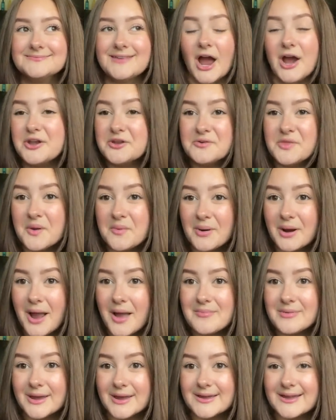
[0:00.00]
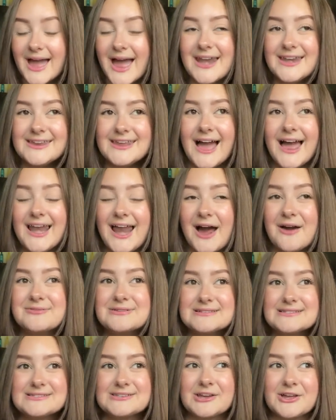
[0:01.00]
I knew they were coming, and yet I
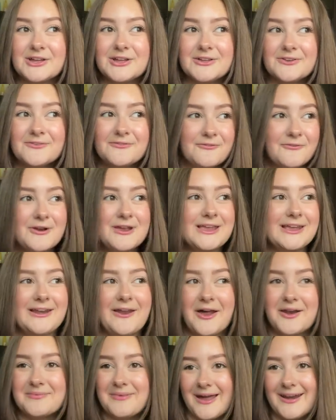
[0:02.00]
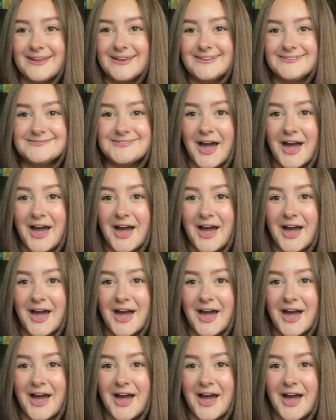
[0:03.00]
was still freaking out about it.